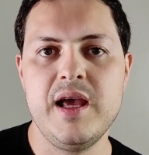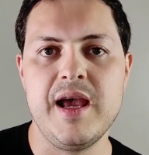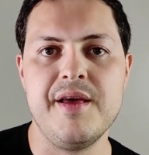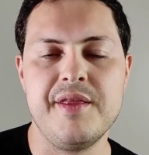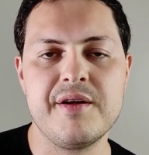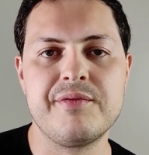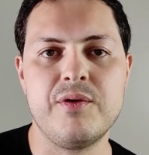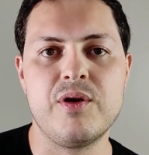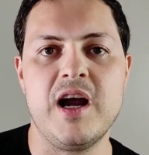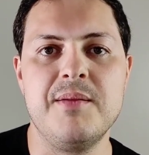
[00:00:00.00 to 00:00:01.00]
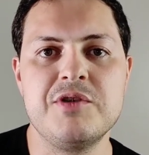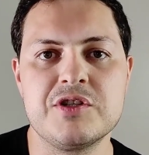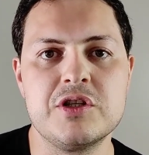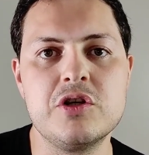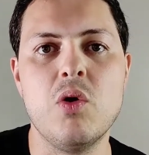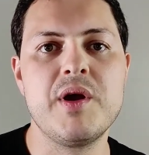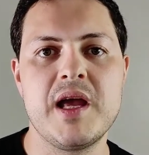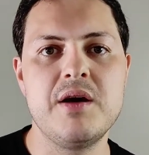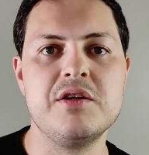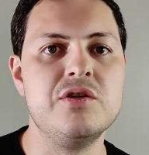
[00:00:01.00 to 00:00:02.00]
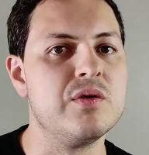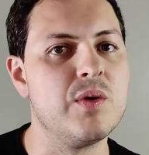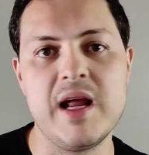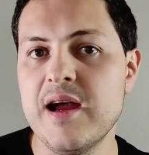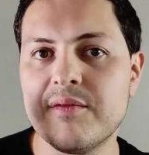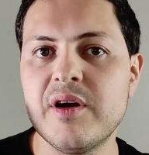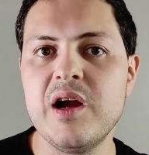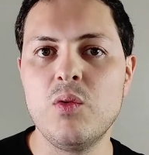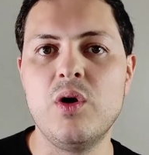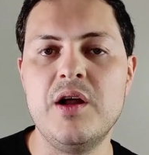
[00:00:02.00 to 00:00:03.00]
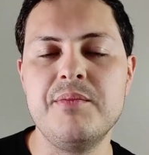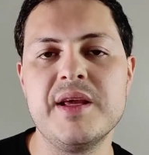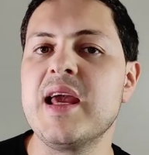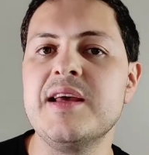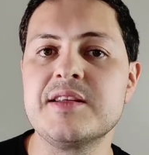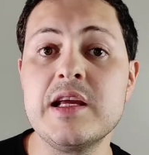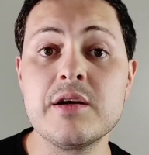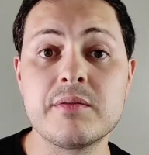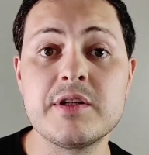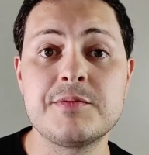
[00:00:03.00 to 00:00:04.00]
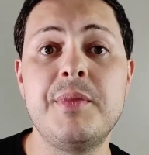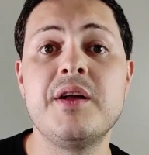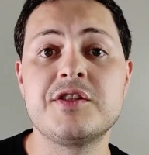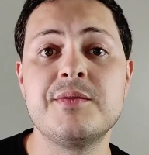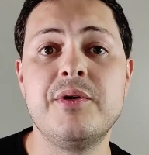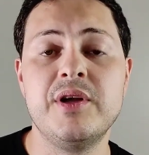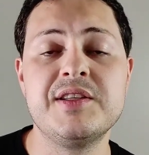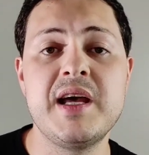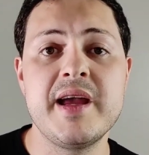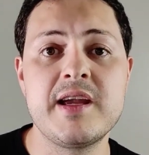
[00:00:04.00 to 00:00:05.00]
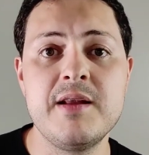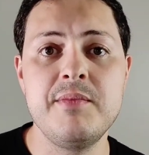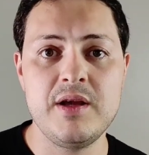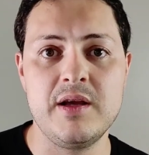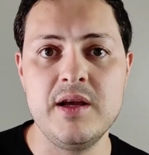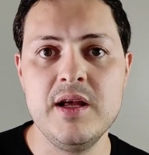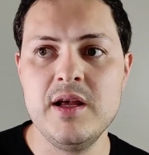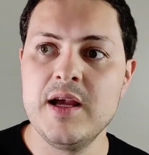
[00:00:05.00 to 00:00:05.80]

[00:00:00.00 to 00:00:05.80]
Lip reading: And therefore, I'm just going out and doing whatever I want, being as irresponsible as I can be.